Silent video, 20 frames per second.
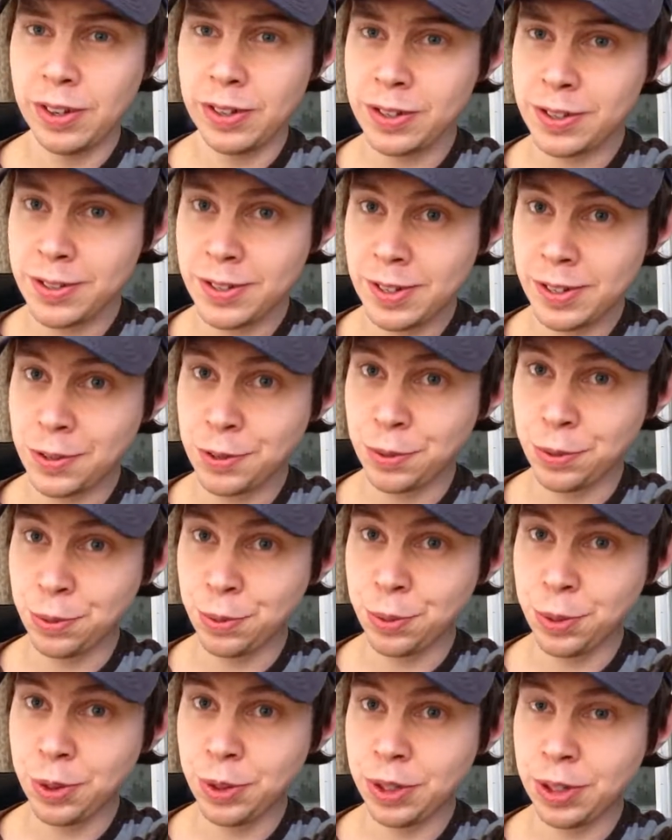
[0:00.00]
These things are
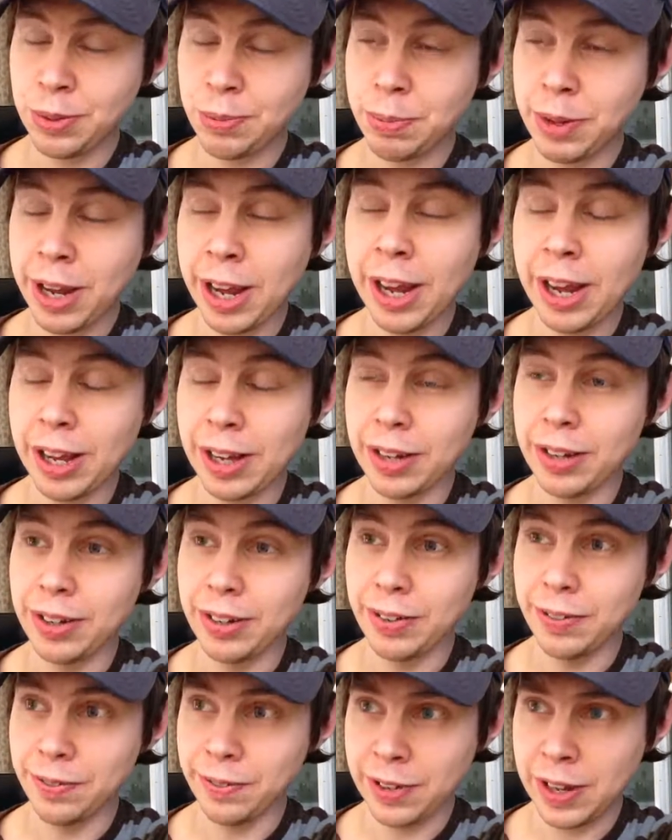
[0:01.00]
really bad
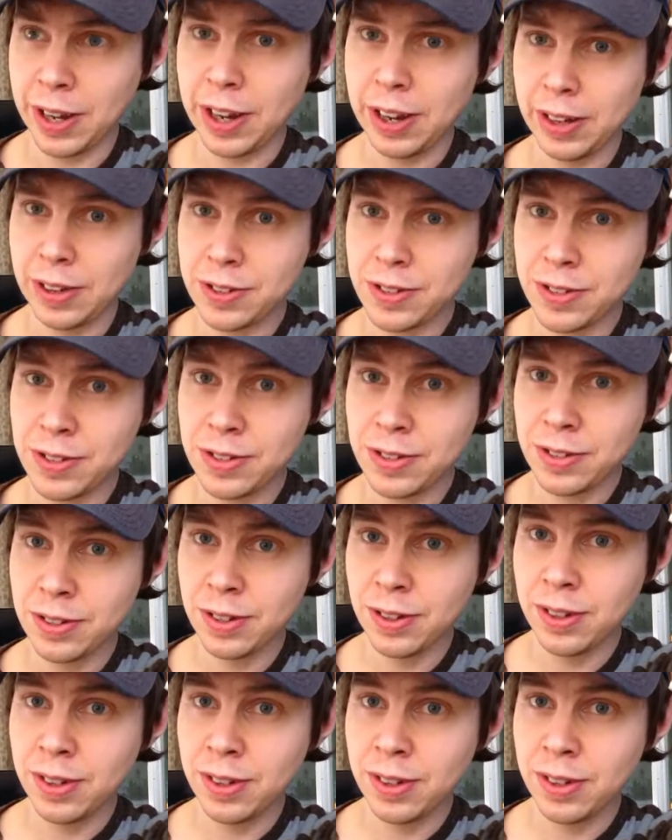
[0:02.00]
fats.